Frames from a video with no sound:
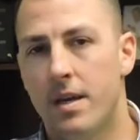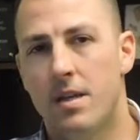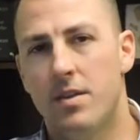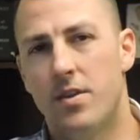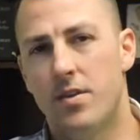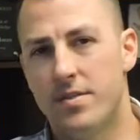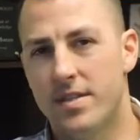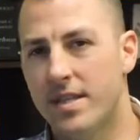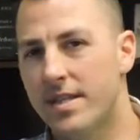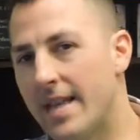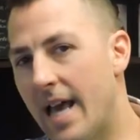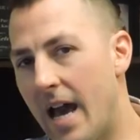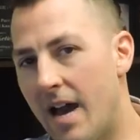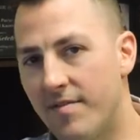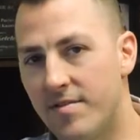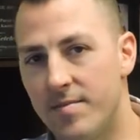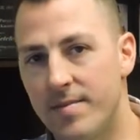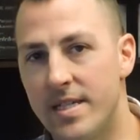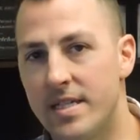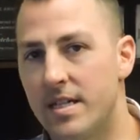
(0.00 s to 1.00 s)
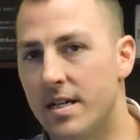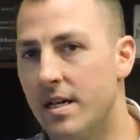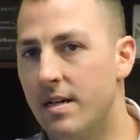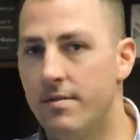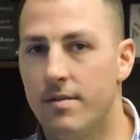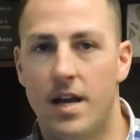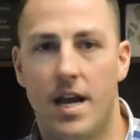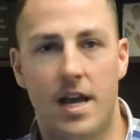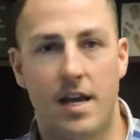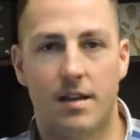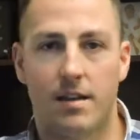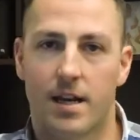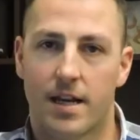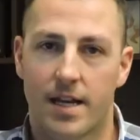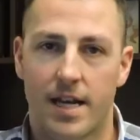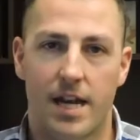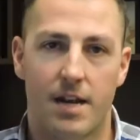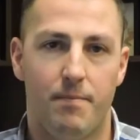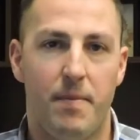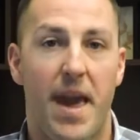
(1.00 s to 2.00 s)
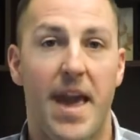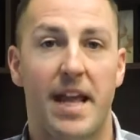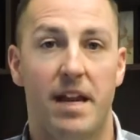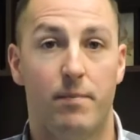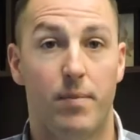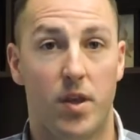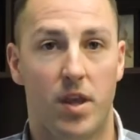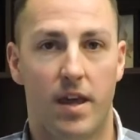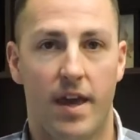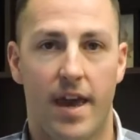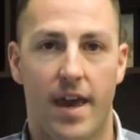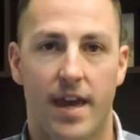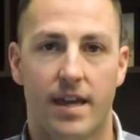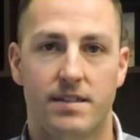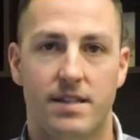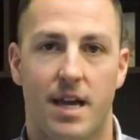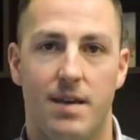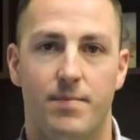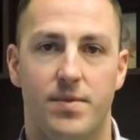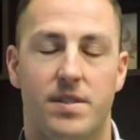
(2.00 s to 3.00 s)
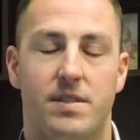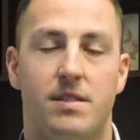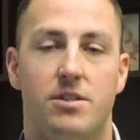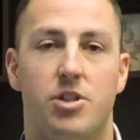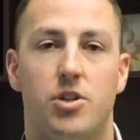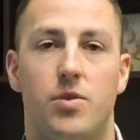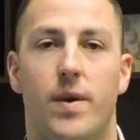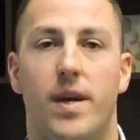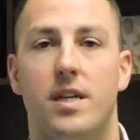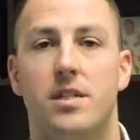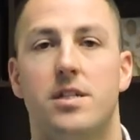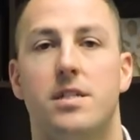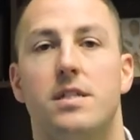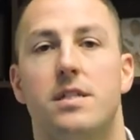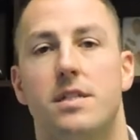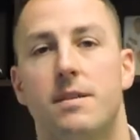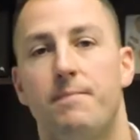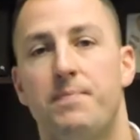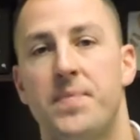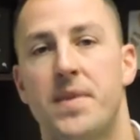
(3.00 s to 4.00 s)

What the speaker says: Those things have to be done, right? Kind of pay to play type of situations.